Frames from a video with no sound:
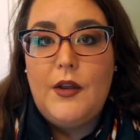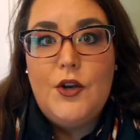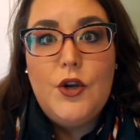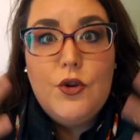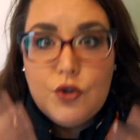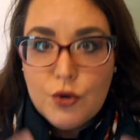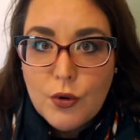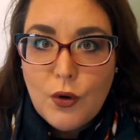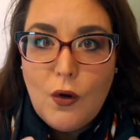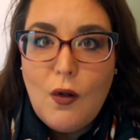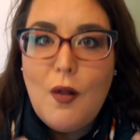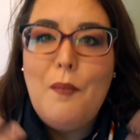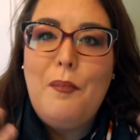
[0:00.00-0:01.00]

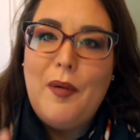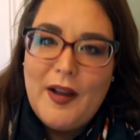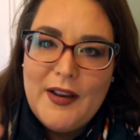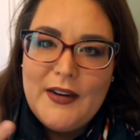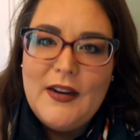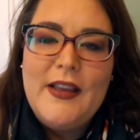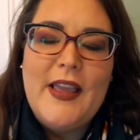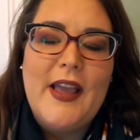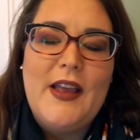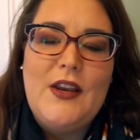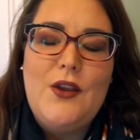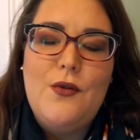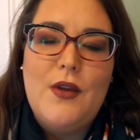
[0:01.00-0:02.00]
neutral, but
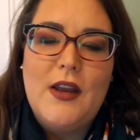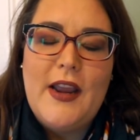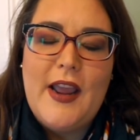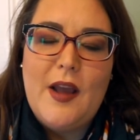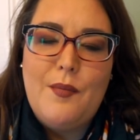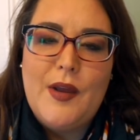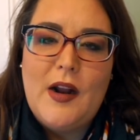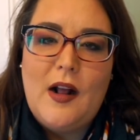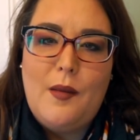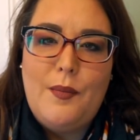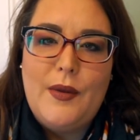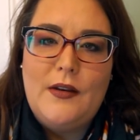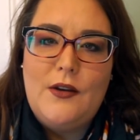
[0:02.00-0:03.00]
again, you can amp it
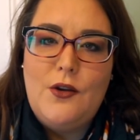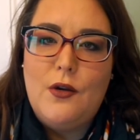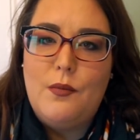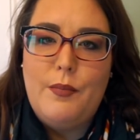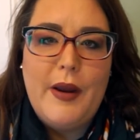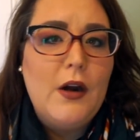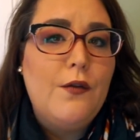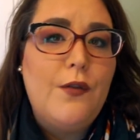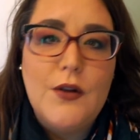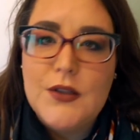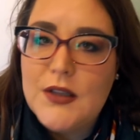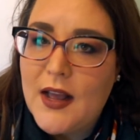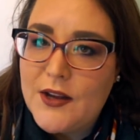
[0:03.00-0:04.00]
up and you can pair
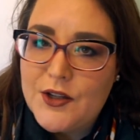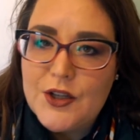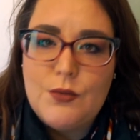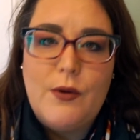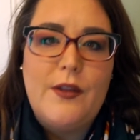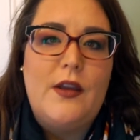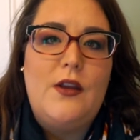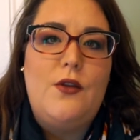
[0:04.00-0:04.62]
false lashes with it.